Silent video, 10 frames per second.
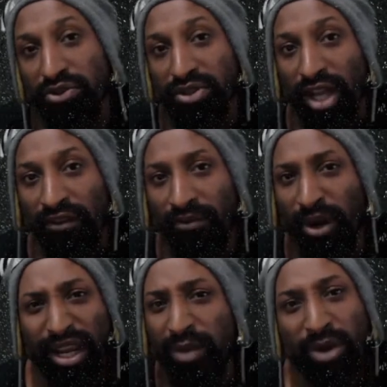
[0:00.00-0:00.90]
stuff
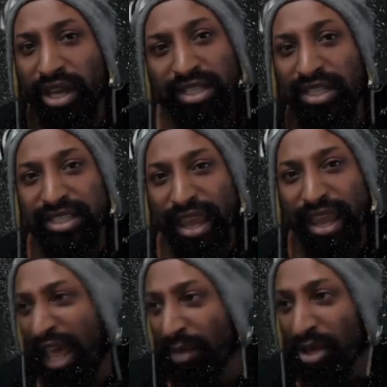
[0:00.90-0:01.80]
where anyone can just
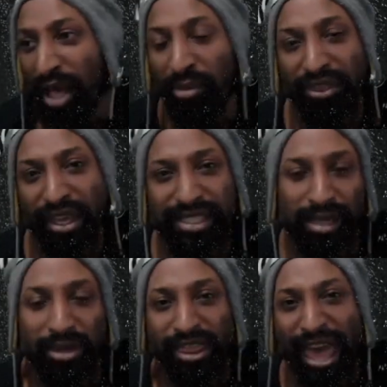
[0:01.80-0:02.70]
say, I'm a, I'm a this,
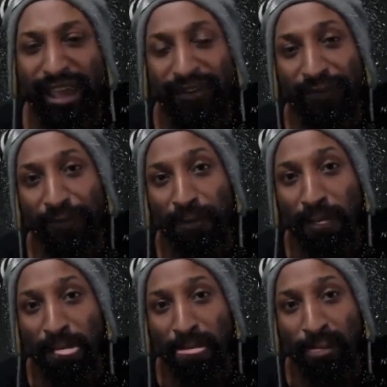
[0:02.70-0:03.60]
I'm a that.
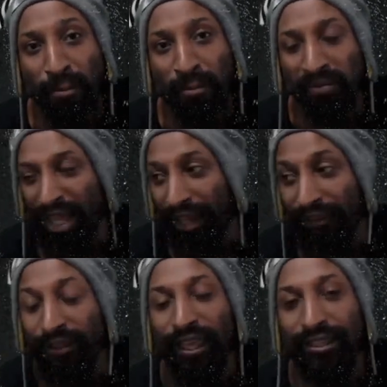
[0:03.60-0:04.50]
Yeah,
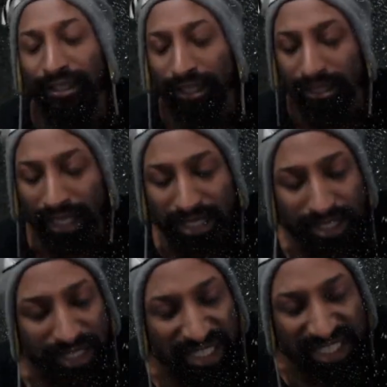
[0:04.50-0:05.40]
it's, it's,
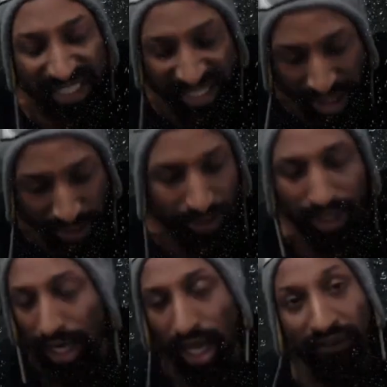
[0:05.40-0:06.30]
it's, it's just
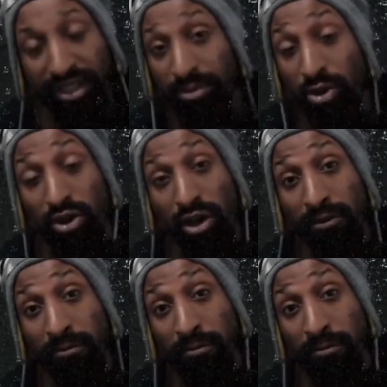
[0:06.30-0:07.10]
literally an oxymoron.